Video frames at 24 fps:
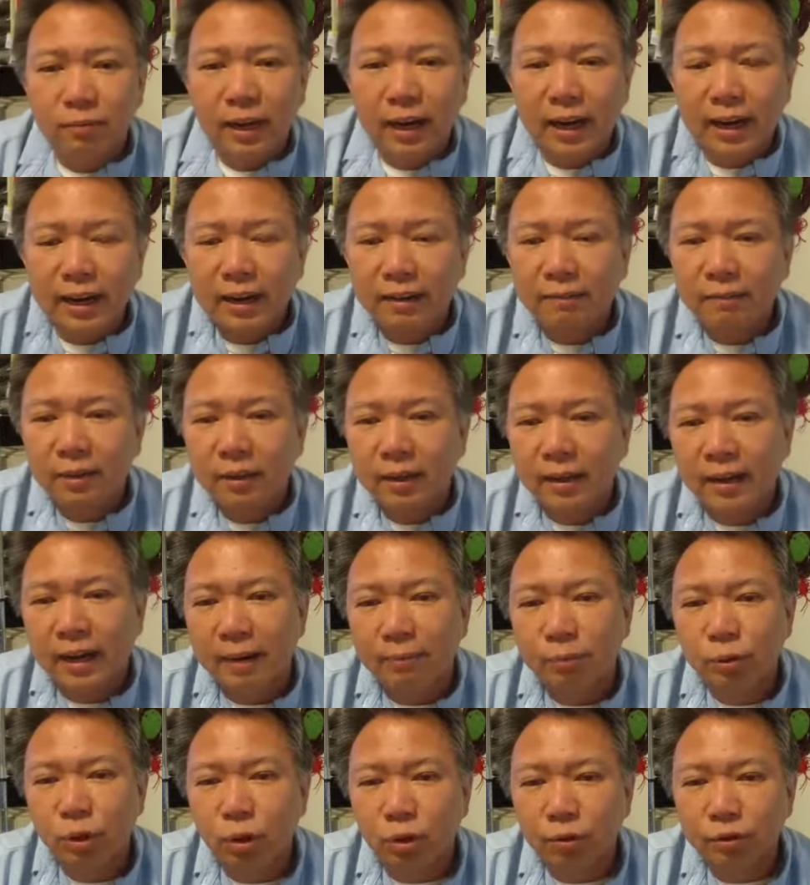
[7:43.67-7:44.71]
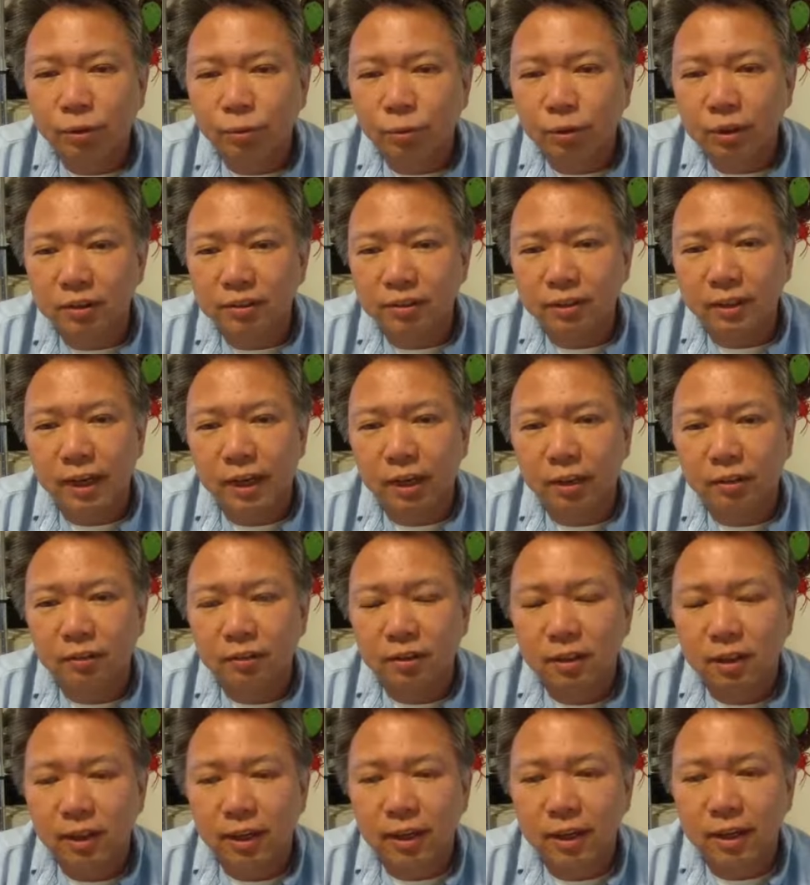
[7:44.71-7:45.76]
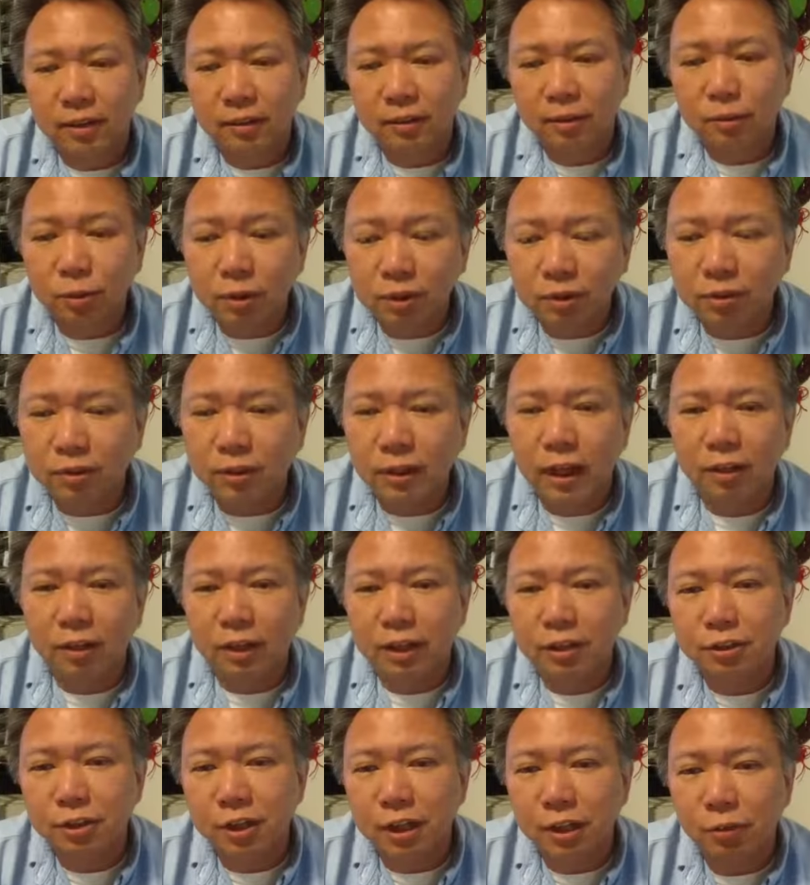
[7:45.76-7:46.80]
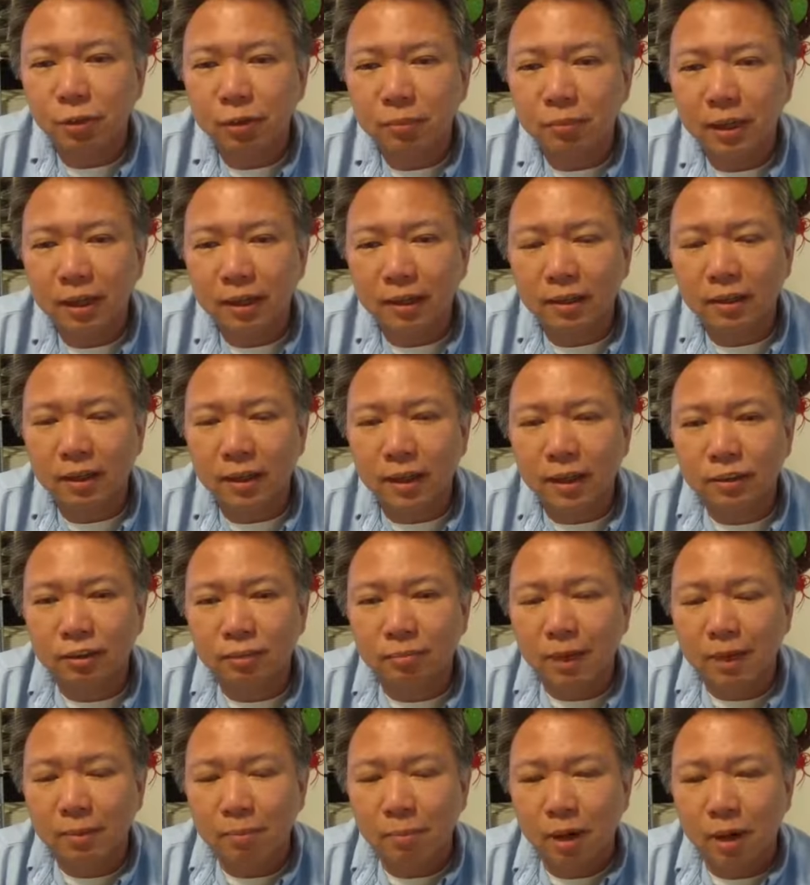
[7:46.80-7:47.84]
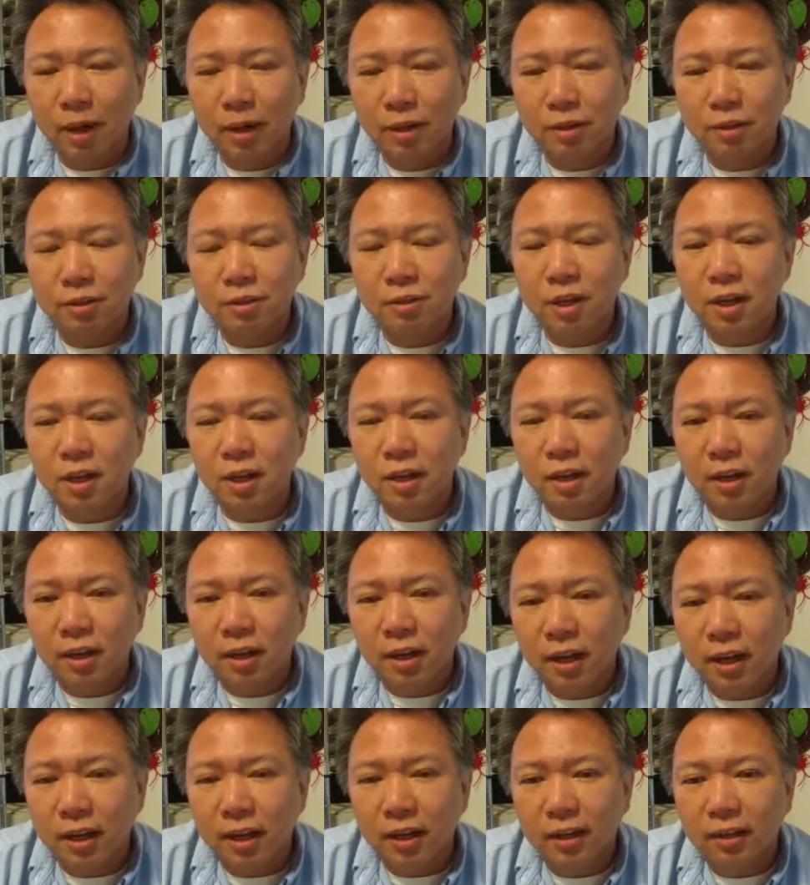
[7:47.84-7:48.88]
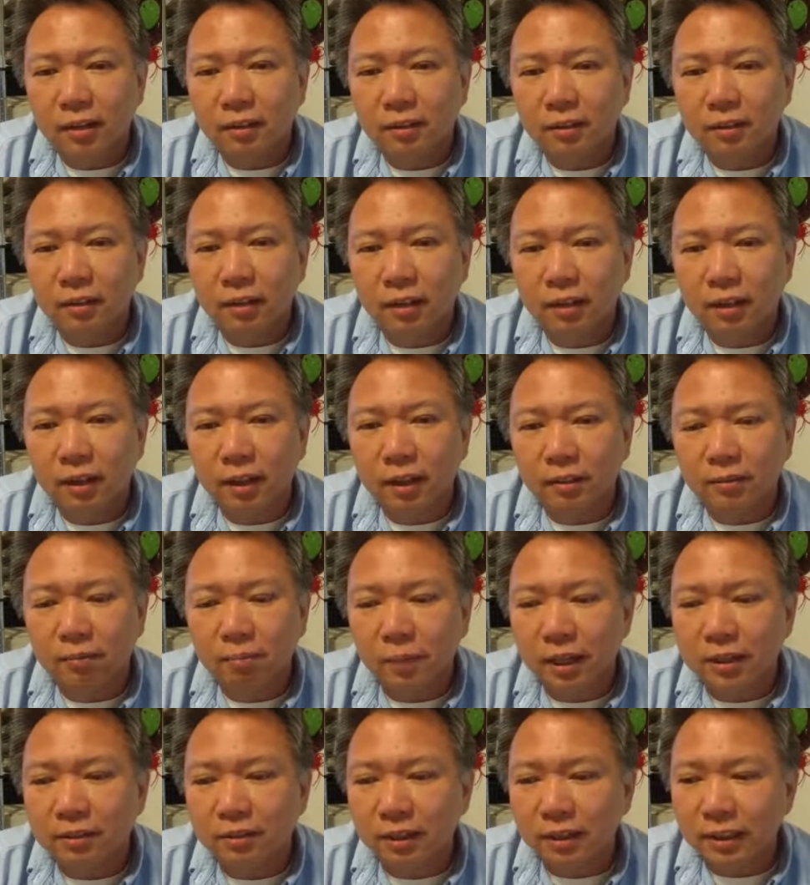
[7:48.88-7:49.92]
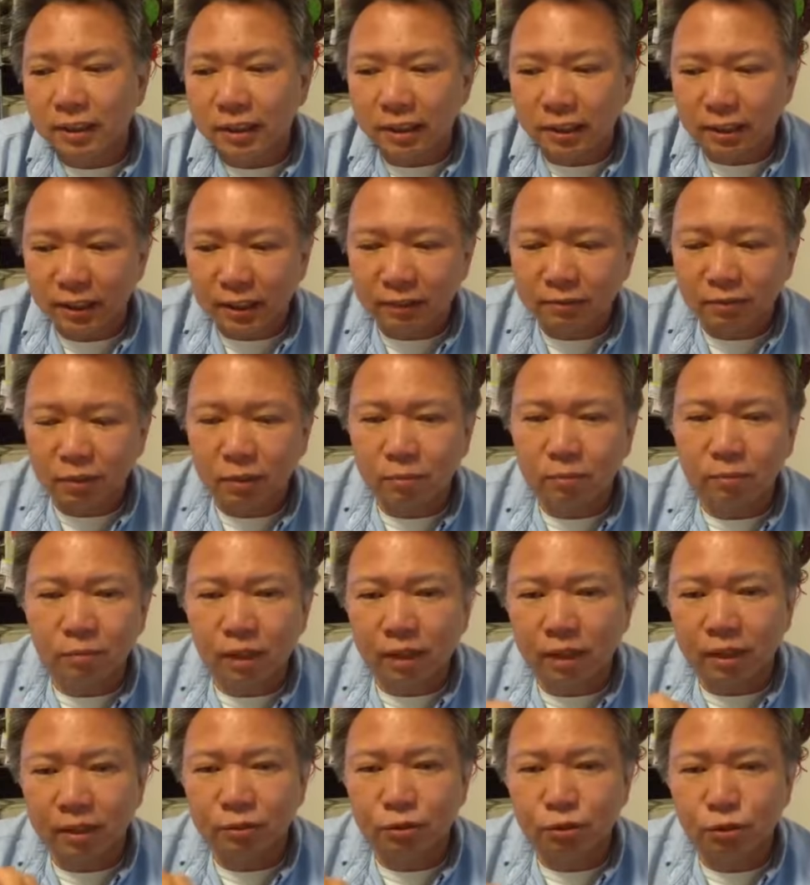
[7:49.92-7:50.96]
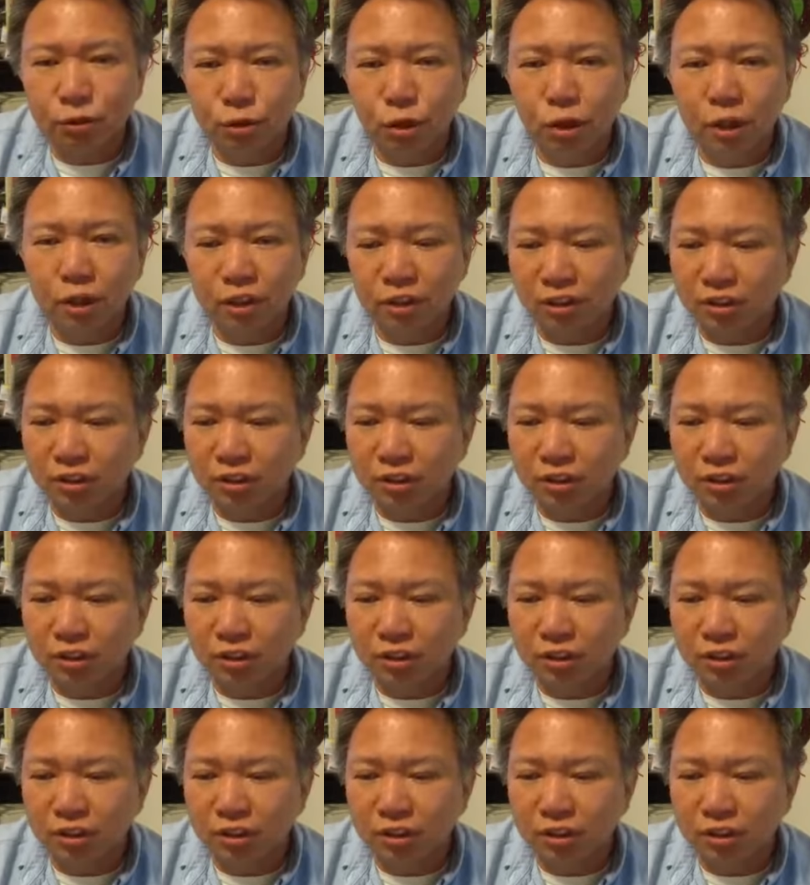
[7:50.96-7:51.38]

have an app called the Real Scout, and the Real Scout I share with my clients, my buyers, and basically gives them a search.